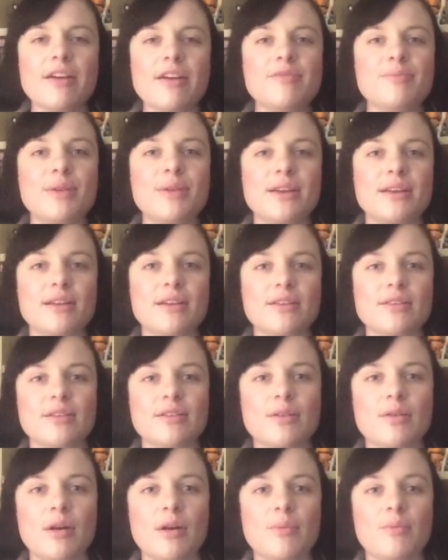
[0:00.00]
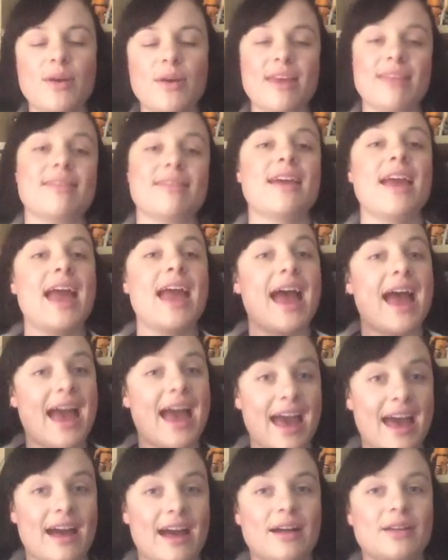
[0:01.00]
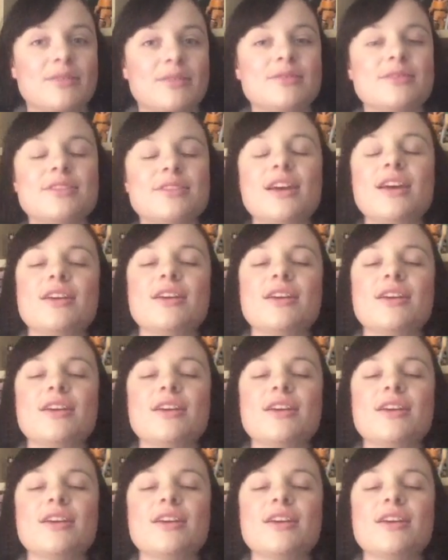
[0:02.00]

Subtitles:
I've been with OWLs